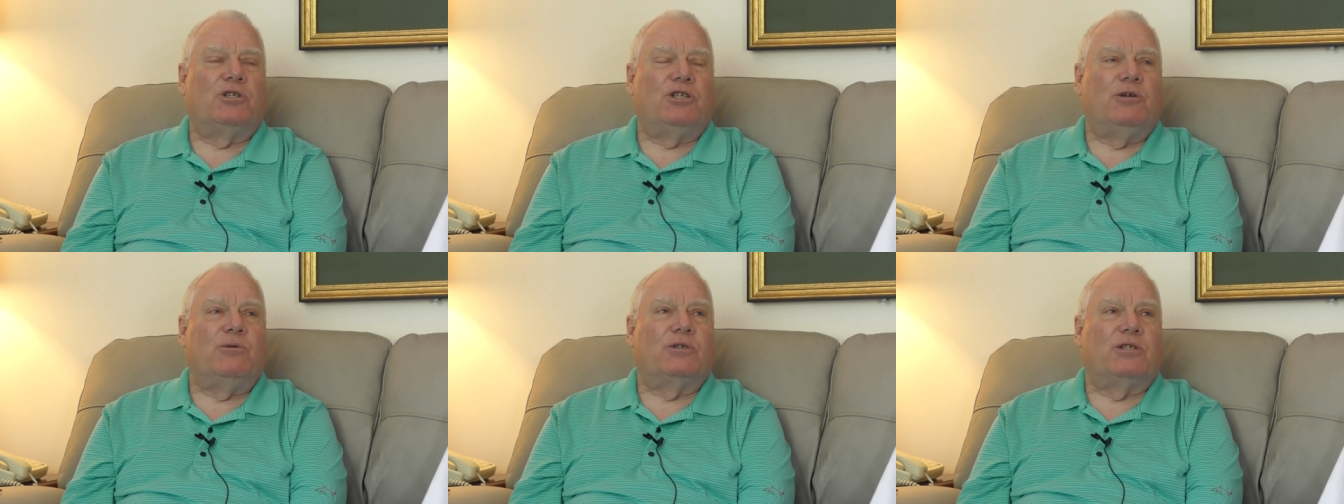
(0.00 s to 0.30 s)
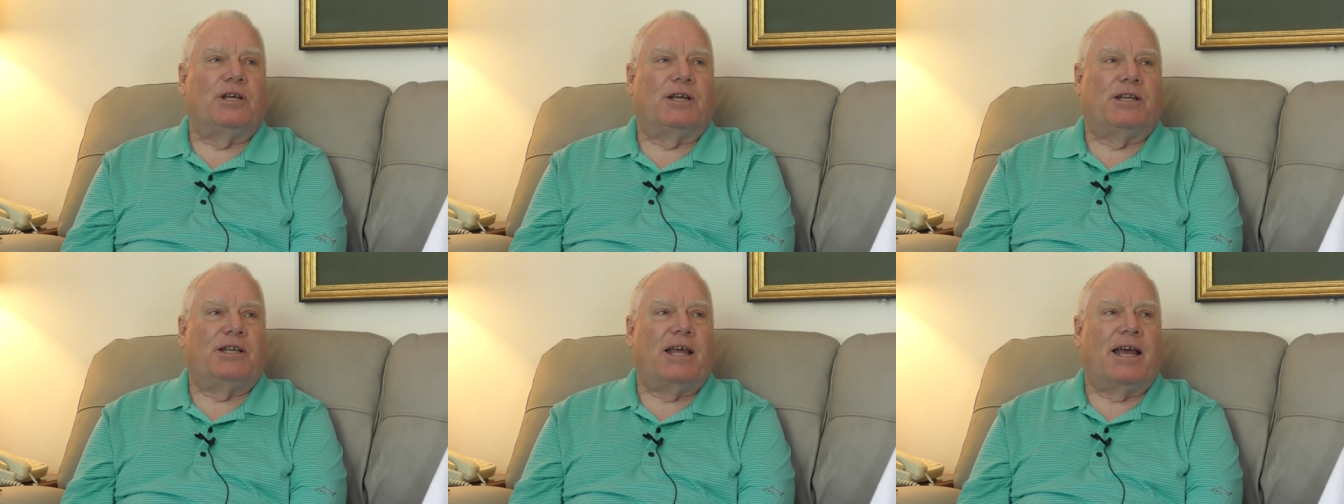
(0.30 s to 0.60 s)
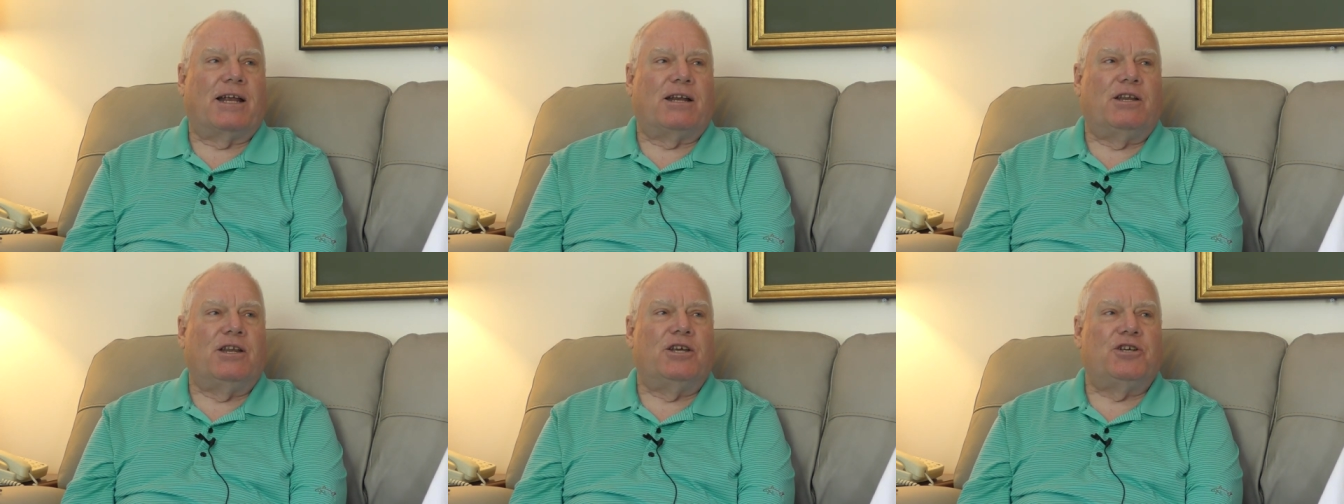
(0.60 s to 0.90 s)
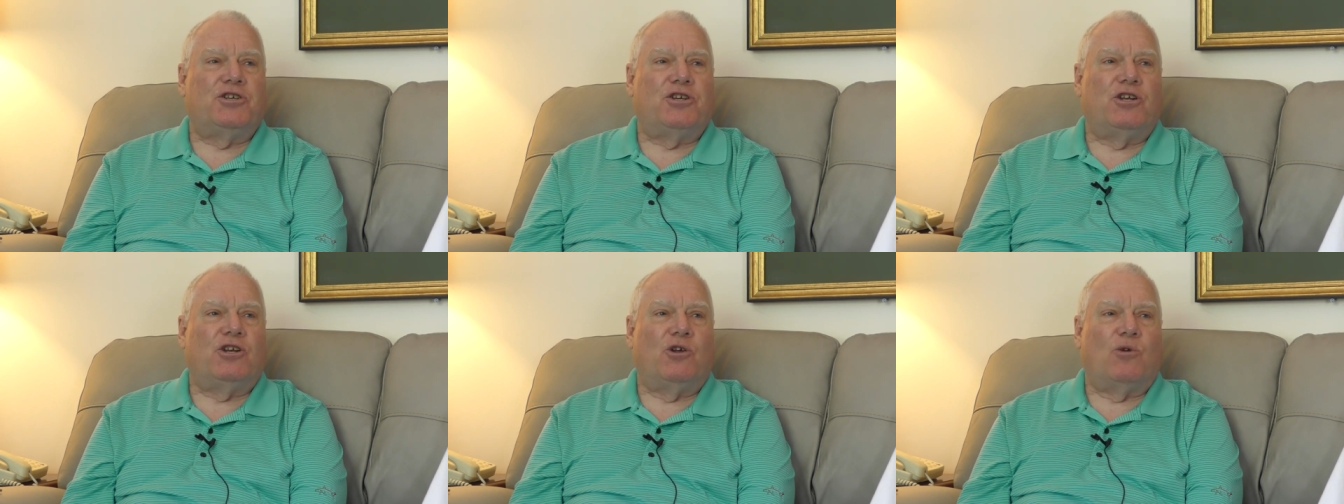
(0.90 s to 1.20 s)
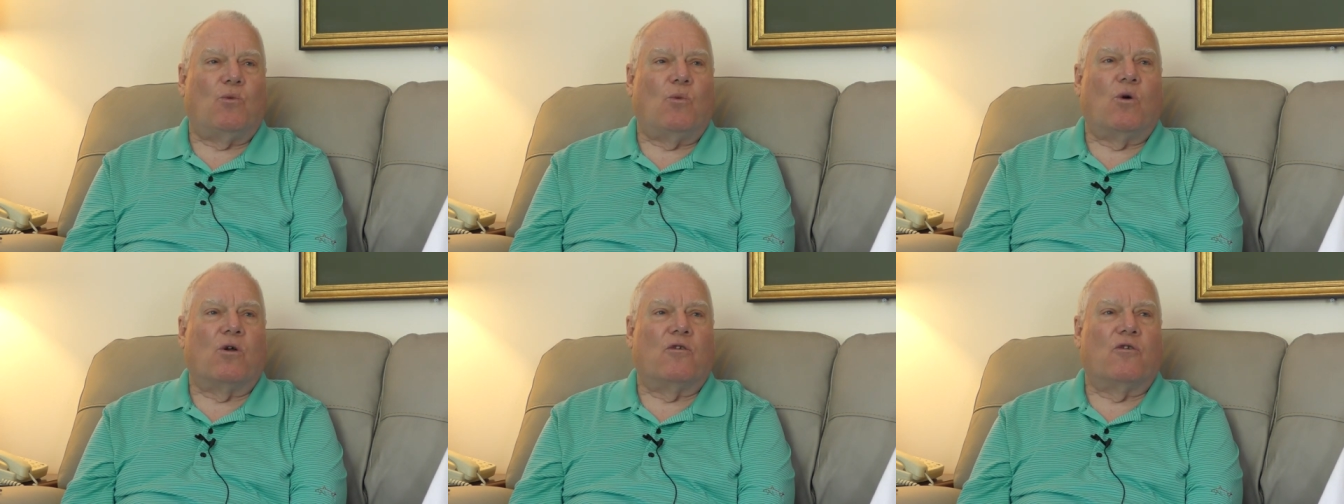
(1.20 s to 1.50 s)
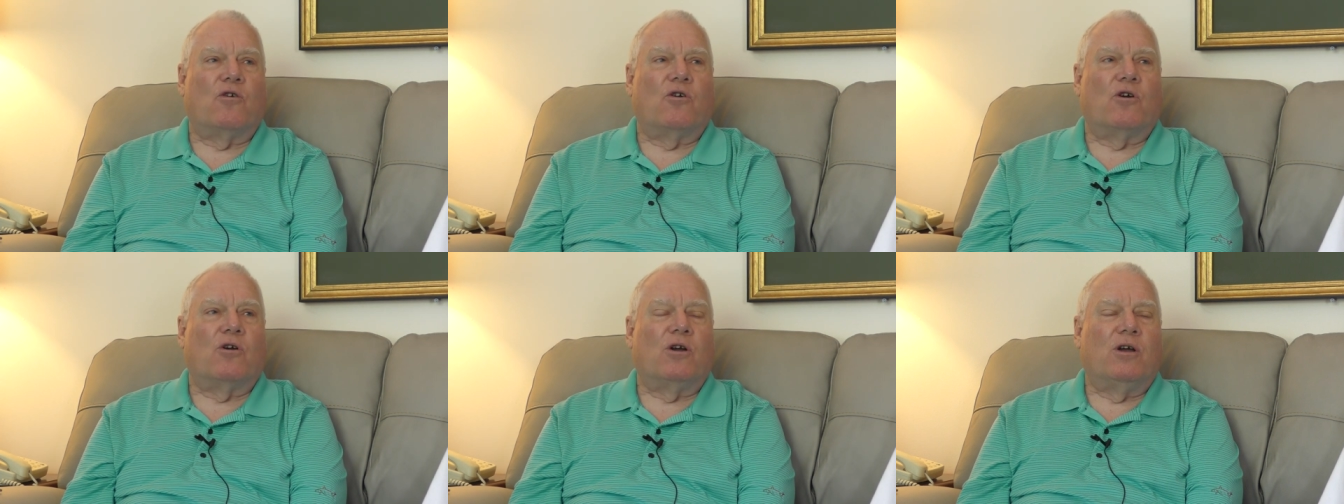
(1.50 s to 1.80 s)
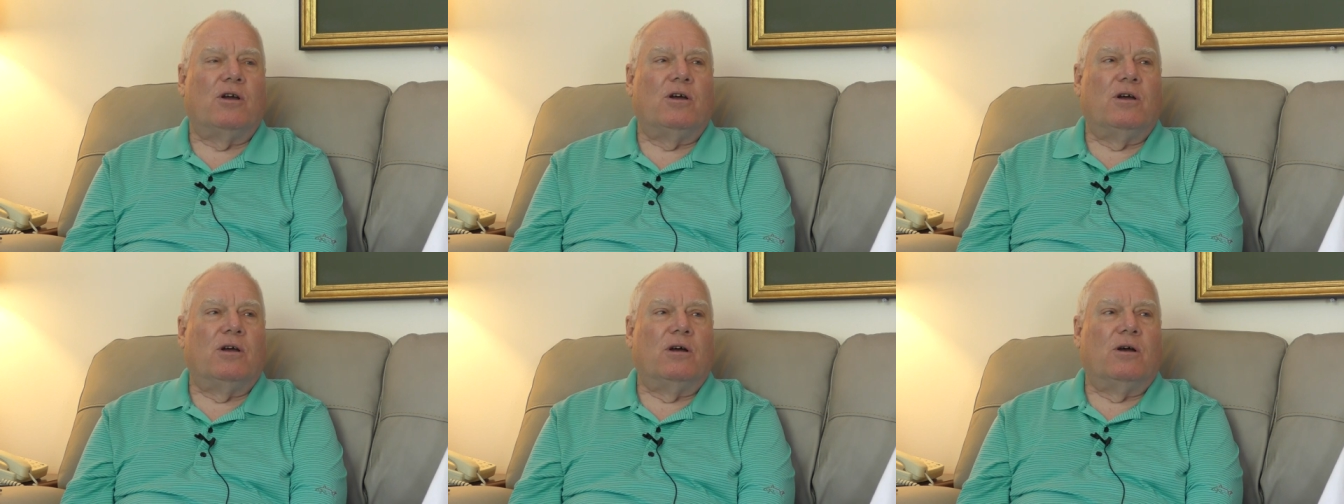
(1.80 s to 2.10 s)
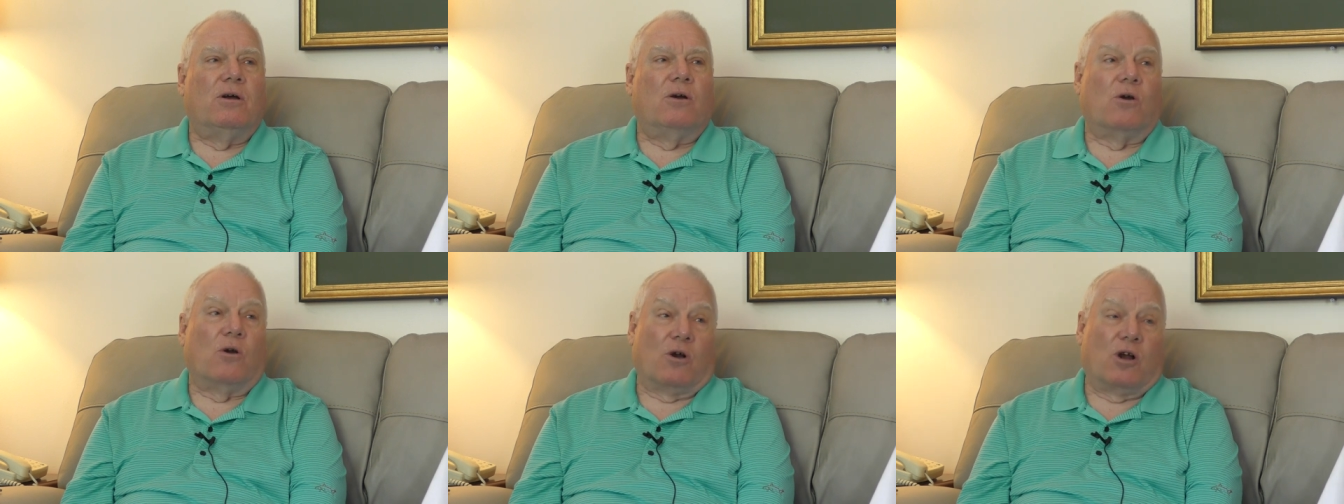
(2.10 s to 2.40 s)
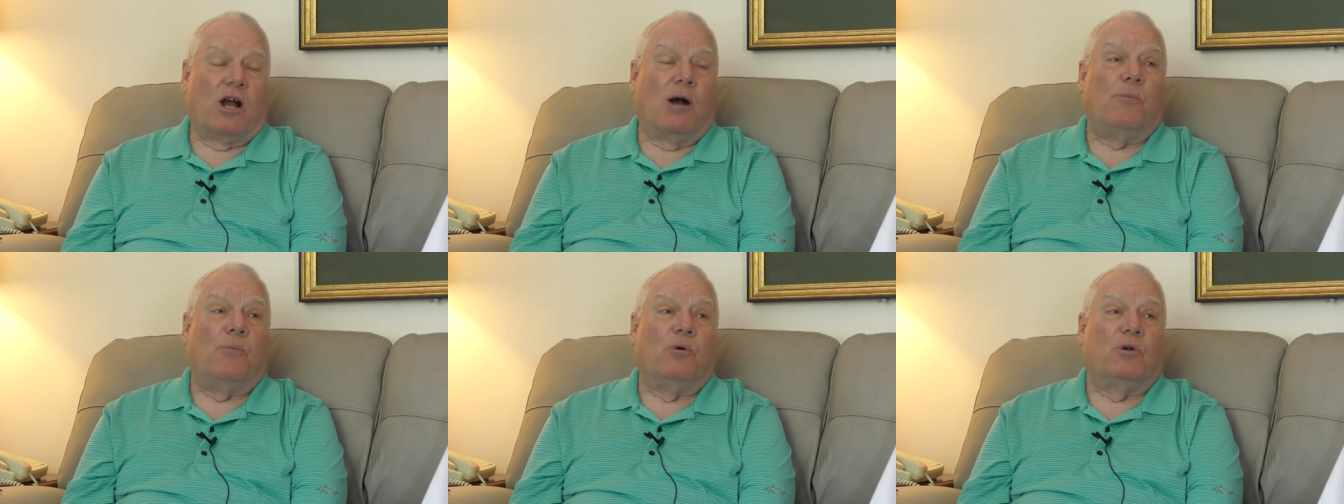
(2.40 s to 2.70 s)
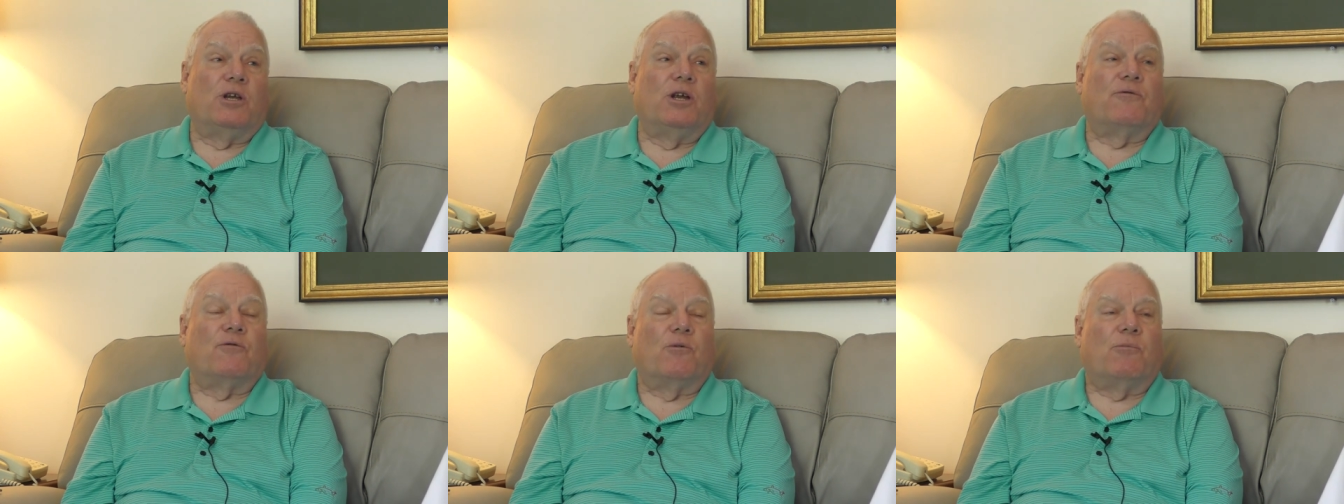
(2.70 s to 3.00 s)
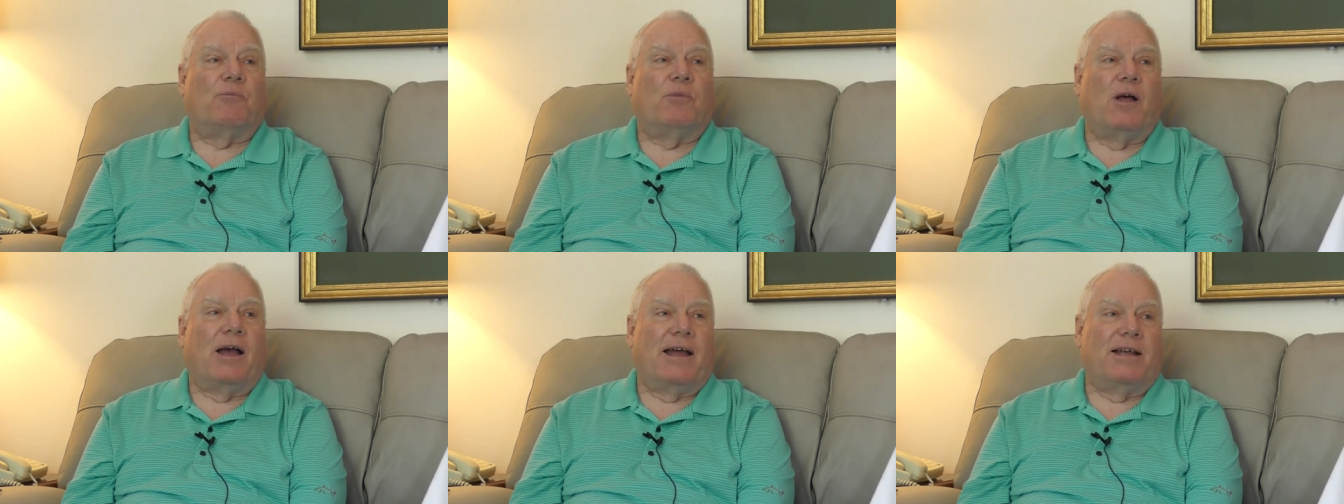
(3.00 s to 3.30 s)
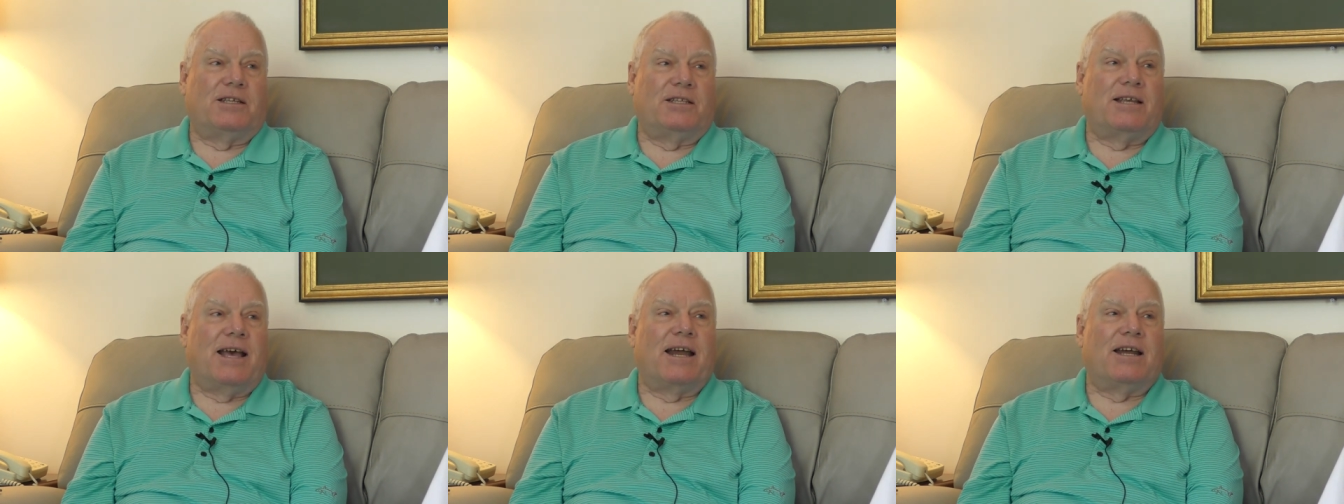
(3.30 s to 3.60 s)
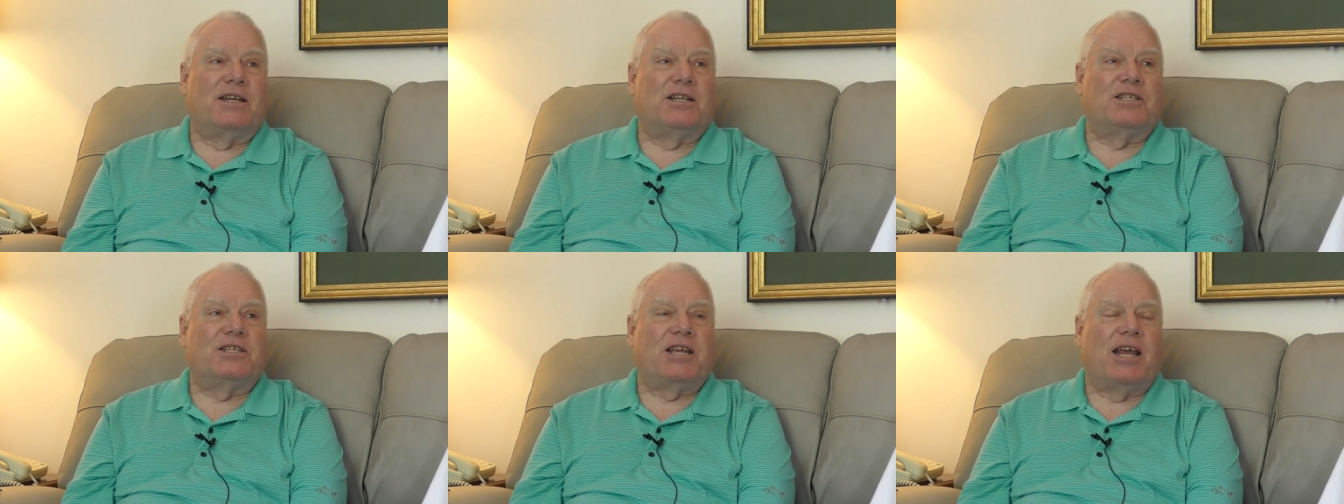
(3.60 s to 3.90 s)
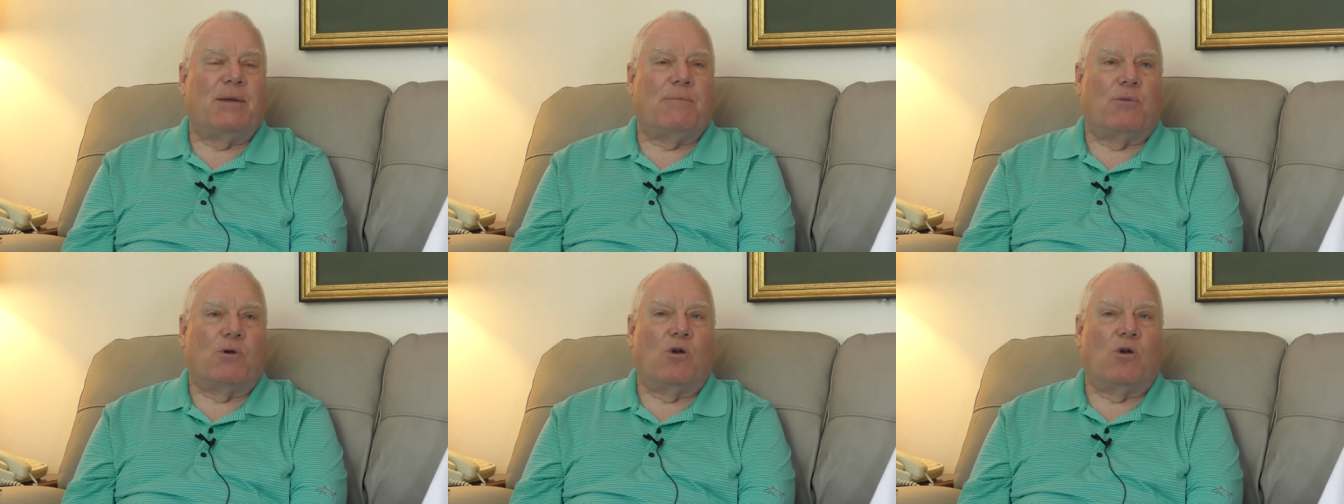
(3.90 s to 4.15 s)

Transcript: She was a technician at one of their or a couple different plants down in St.